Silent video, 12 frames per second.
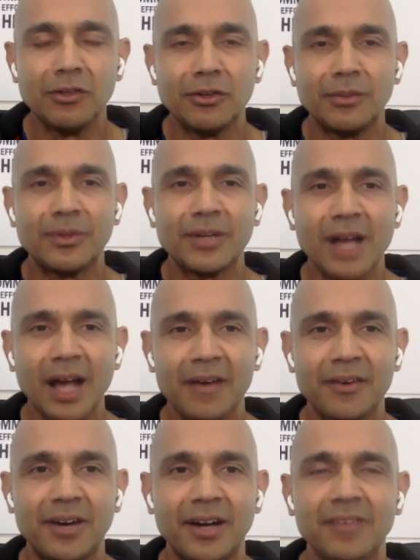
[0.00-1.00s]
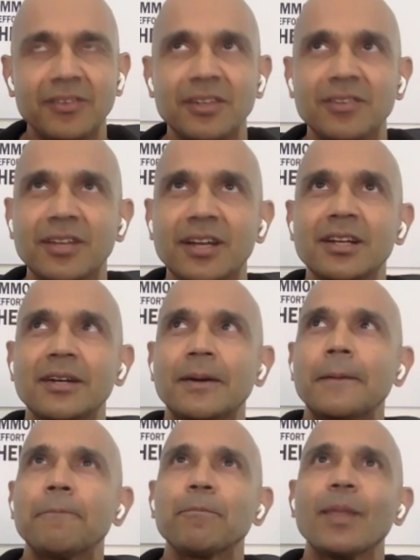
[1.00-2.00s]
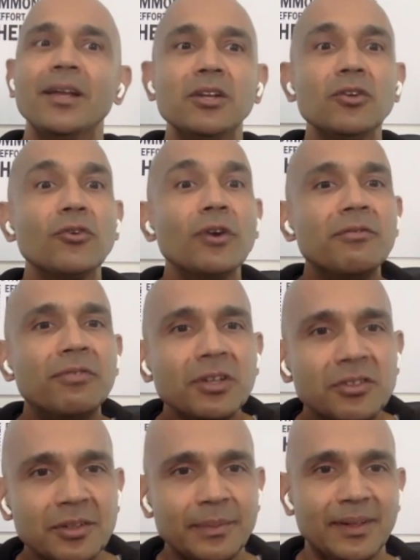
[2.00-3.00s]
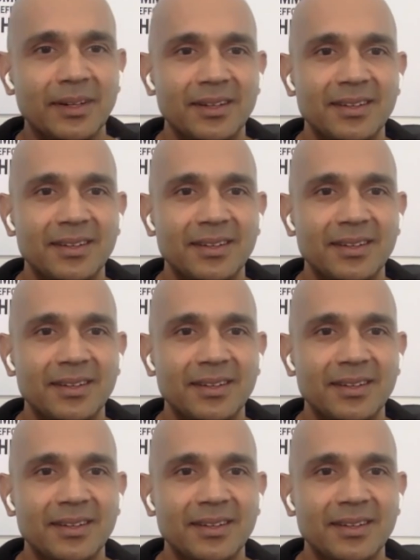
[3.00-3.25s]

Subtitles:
about cataract is that it is reversible.